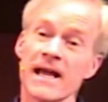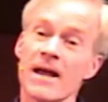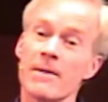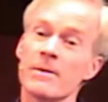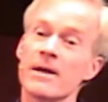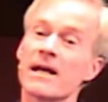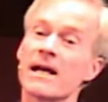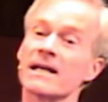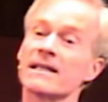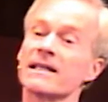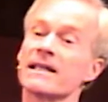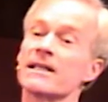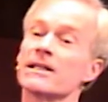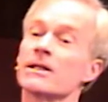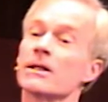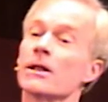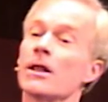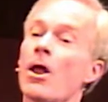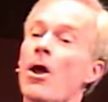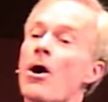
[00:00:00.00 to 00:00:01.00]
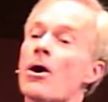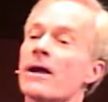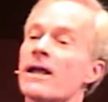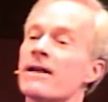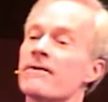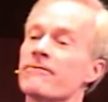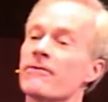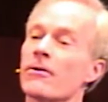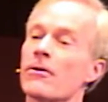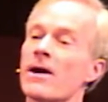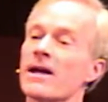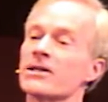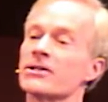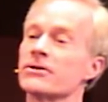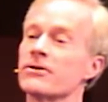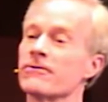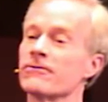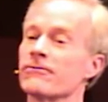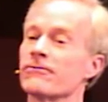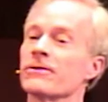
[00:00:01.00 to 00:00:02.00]
because He's longing for us
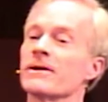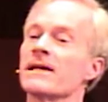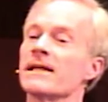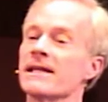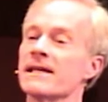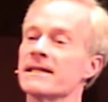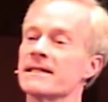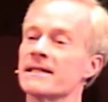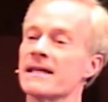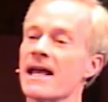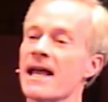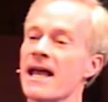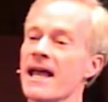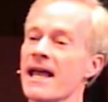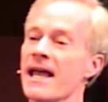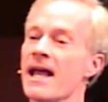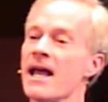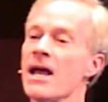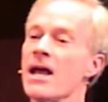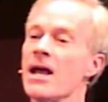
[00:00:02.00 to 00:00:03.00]
to freely say,